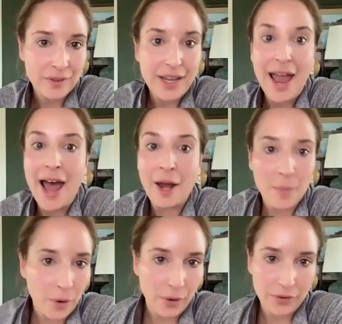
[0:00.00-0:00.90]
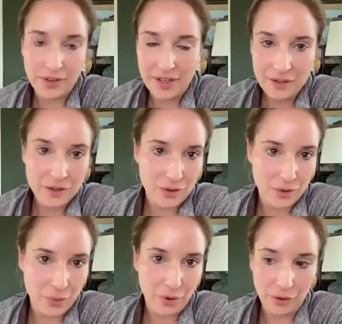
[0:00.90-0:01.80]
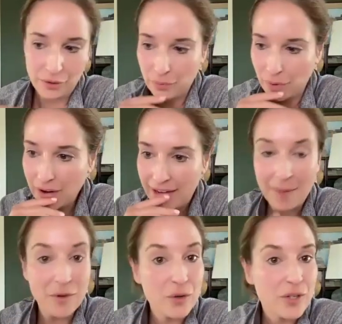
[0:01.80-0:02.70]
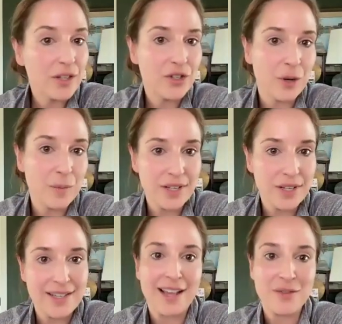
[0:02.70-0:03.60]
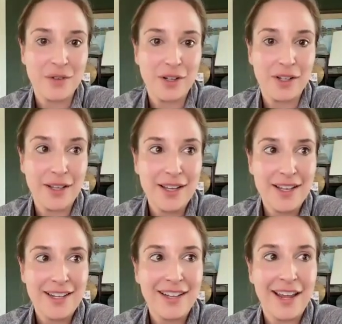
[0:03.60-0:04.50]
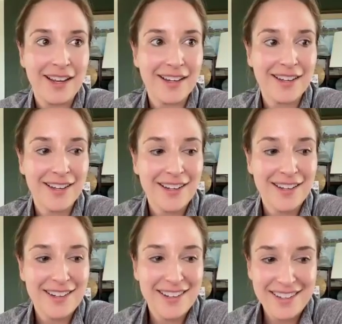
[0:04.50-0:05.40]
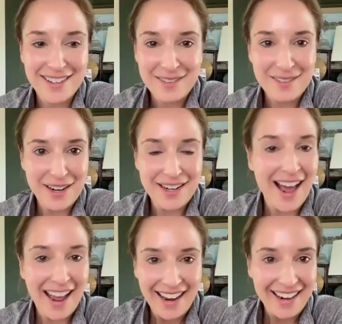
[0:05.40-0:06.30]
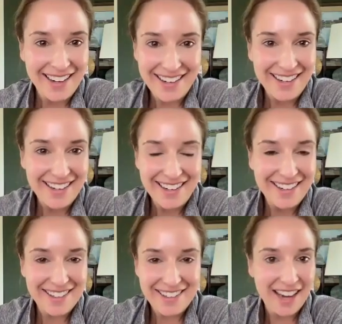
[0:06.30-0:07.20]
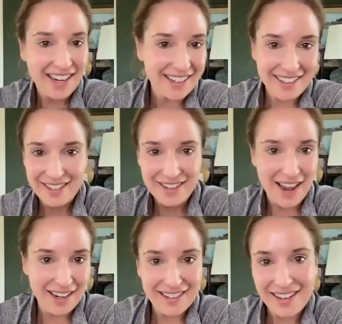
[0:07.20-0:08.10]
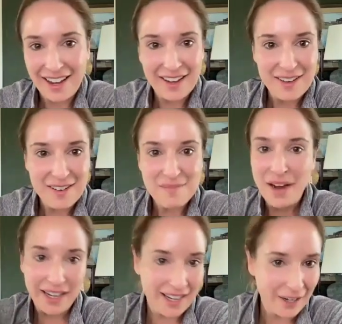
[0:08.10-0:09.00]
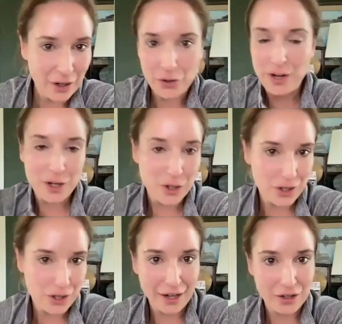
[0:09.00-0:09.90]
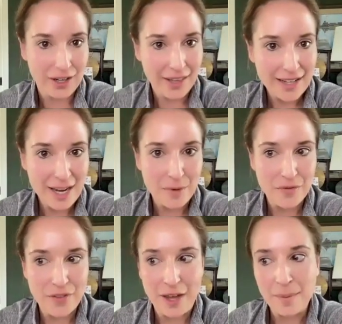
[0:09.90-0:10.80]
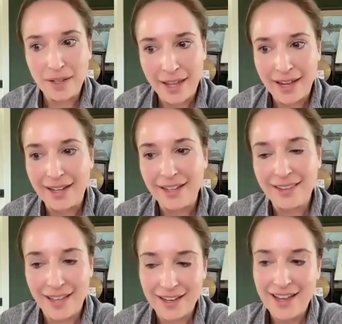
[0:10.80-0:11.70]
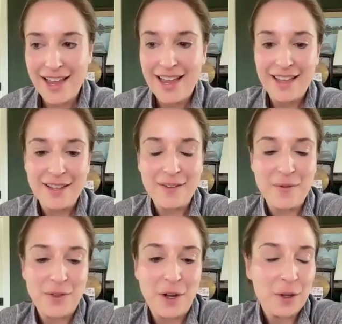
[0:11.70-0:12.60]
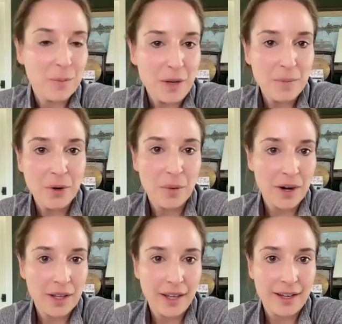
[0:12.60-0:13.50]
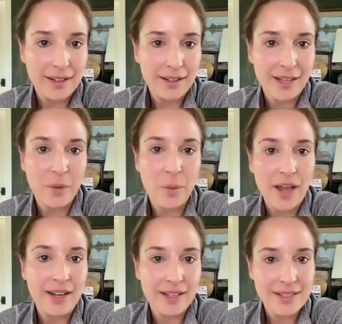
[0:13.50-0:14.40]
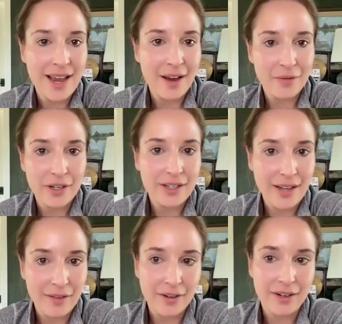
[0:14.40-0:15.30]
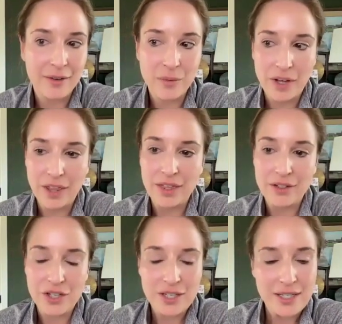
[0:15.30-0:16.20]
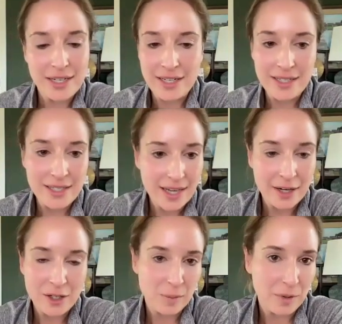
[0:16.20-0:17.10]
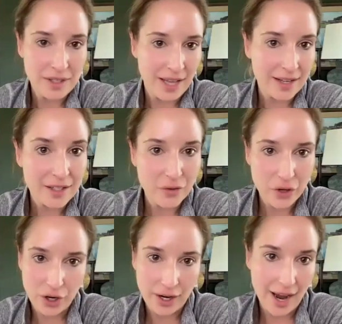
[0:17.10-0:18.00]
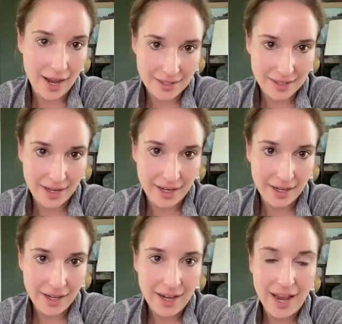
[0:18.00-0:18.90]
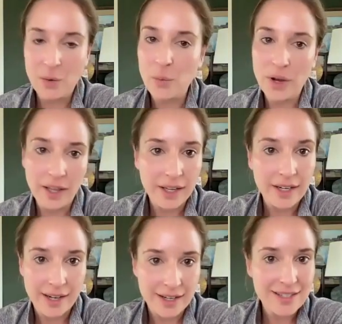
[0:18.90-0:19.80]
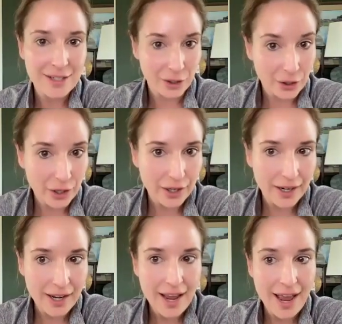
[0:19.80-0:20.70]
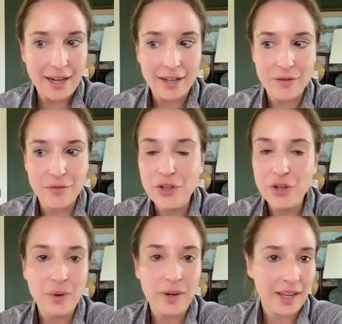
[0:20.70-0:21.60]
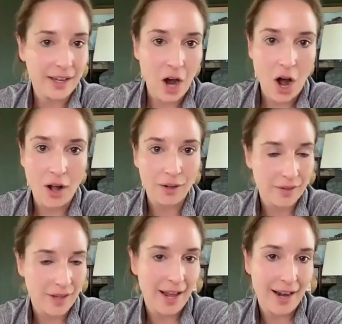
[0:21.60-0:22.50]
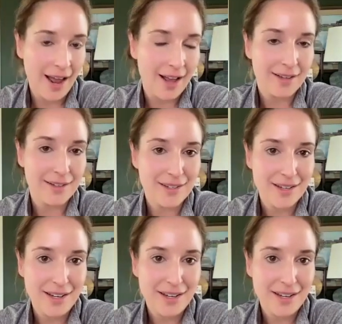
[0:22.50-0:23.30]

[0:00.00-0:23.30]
catapult into the world of work, and I'm using the term successful like not not in like money and career trajectory and that type of thing, but like they're the people where like they went into every endeavor with just an insatiable sense of curiosity and willingness to learn and viewing all of that as